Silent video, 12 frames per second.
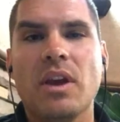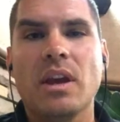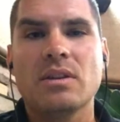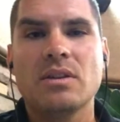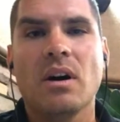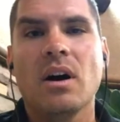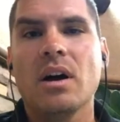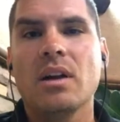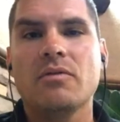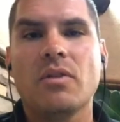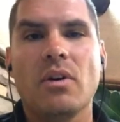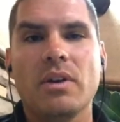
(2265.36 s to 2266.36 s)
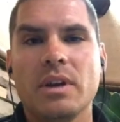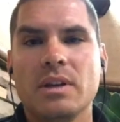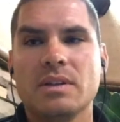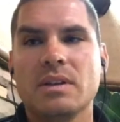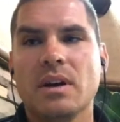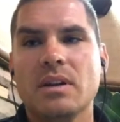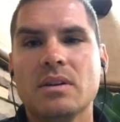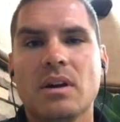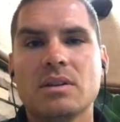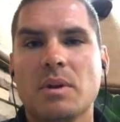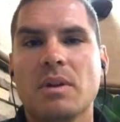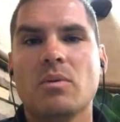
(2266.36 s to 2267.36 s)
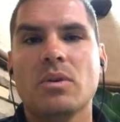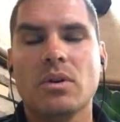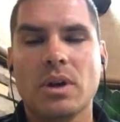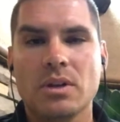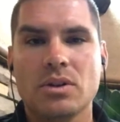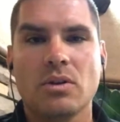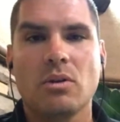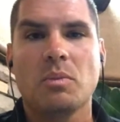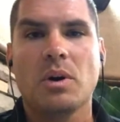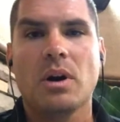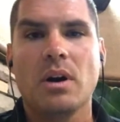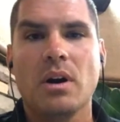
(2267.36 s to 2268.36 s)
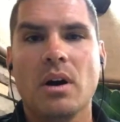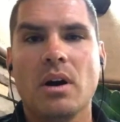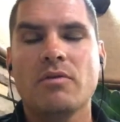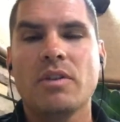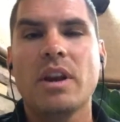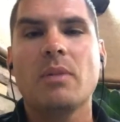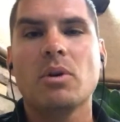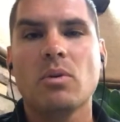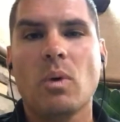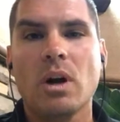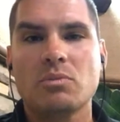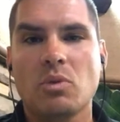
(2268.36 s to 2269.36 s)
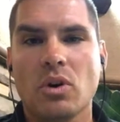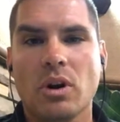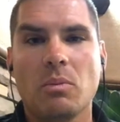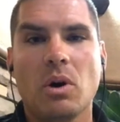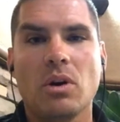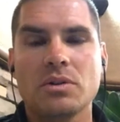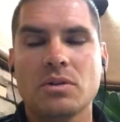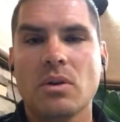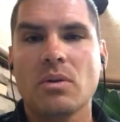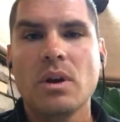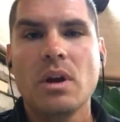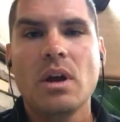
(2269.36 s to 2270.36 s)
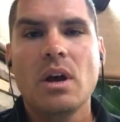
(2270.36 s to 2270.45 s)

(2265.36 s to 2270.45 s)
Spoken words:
to thank Don for all that he's done. Don's been a real integral part of the Neighborhood Watch program also.